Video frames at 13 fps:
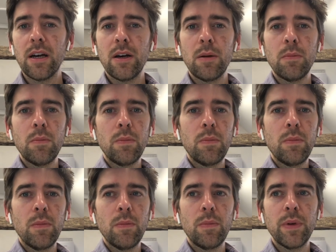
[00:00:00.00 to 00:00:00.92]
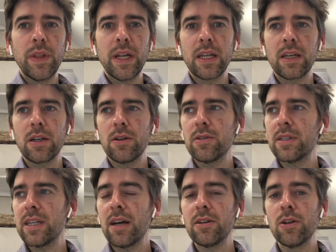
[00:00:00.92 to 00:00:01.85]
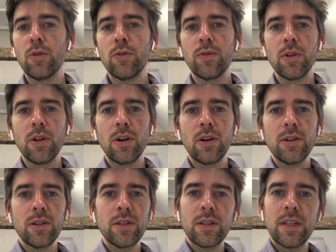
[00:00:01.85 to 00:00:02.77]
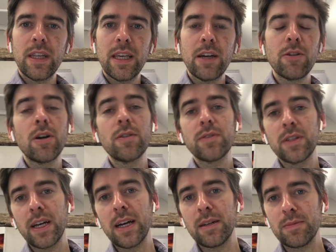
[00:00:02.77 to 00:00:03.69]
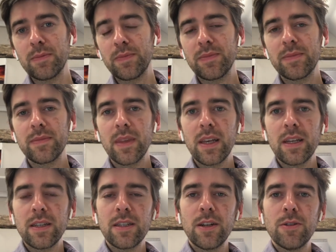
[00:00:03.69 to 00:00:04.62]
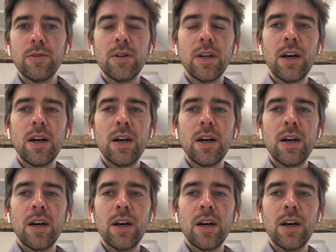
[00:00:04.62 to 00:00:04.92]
But then it goes down an awful lot the year after that. So